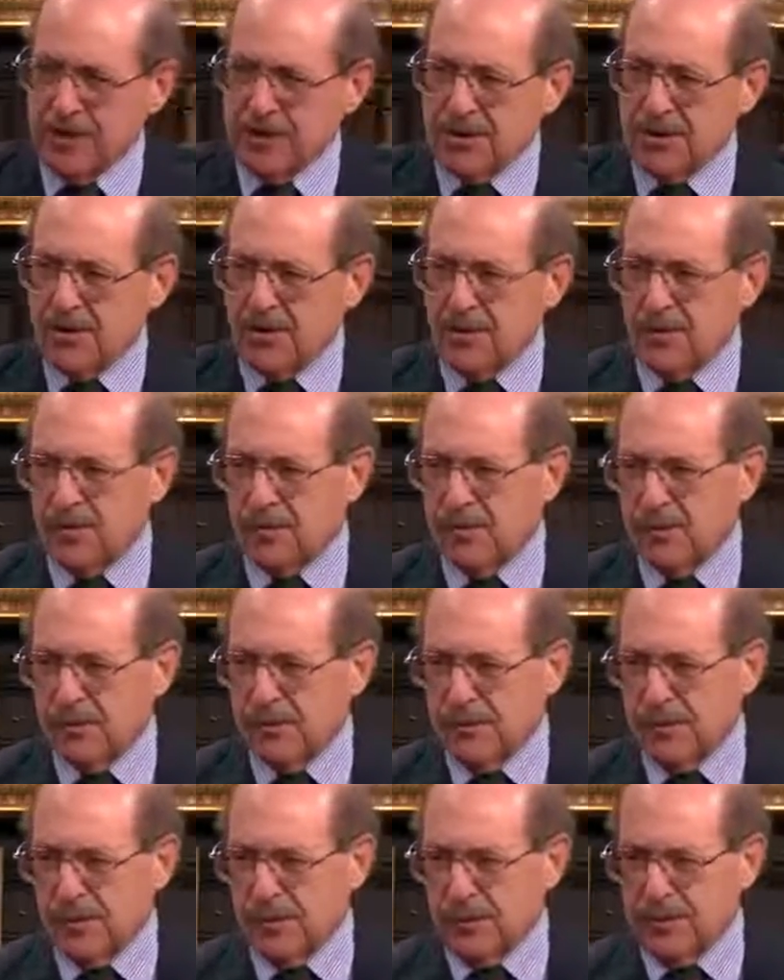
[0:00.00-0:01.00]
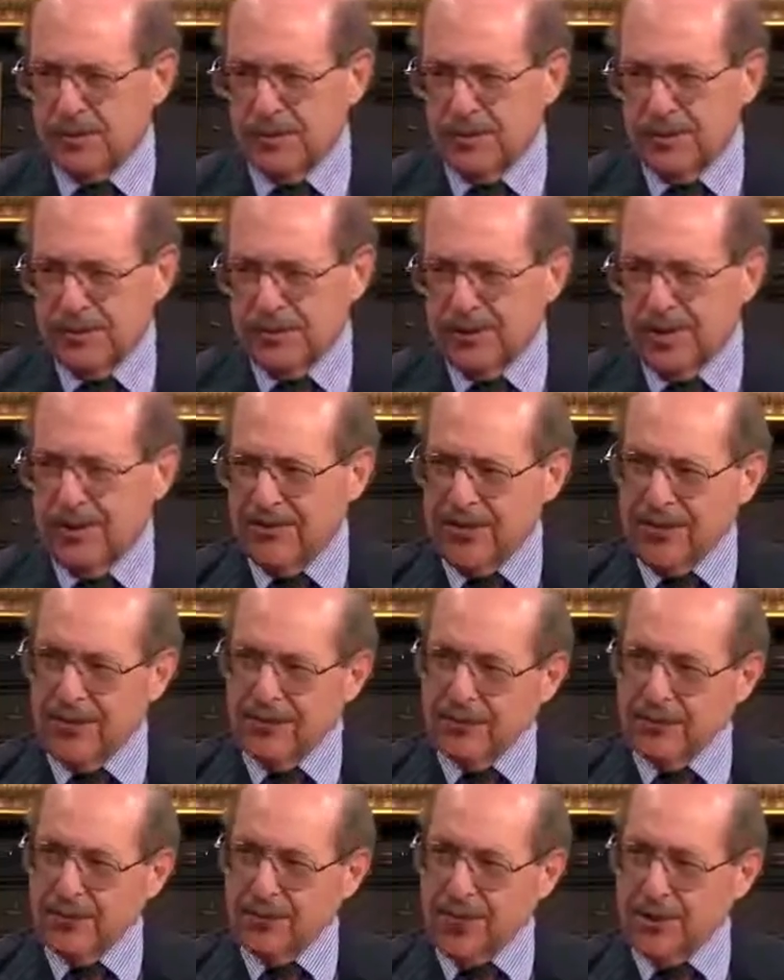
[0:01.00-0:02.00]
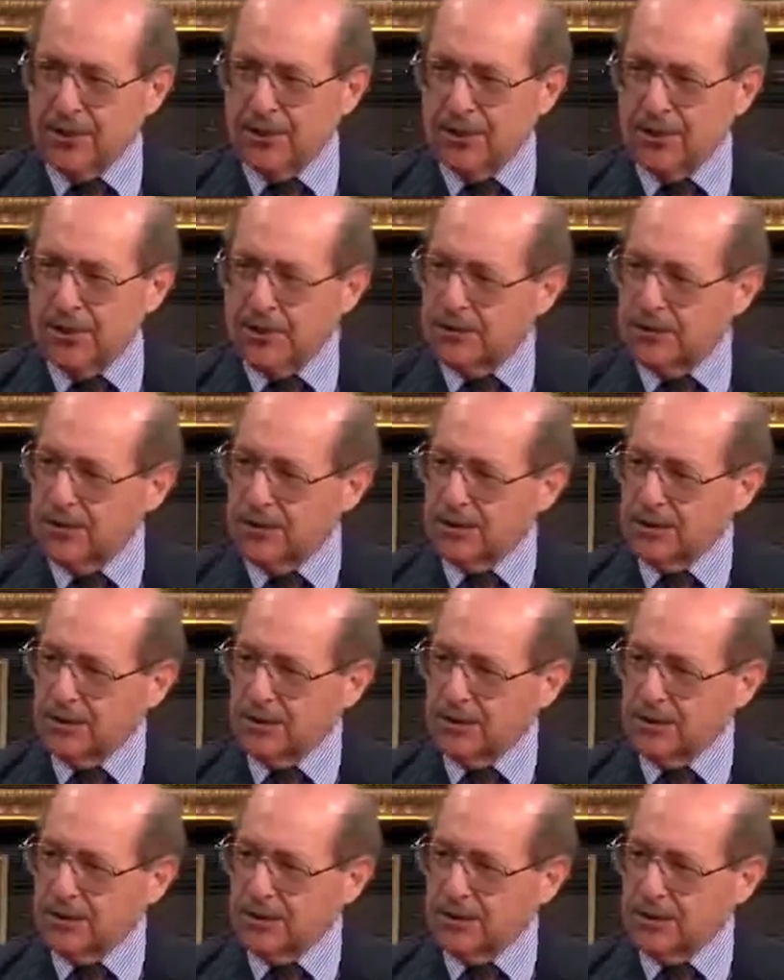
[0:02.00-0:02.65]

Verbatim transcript: So, but you can take that information and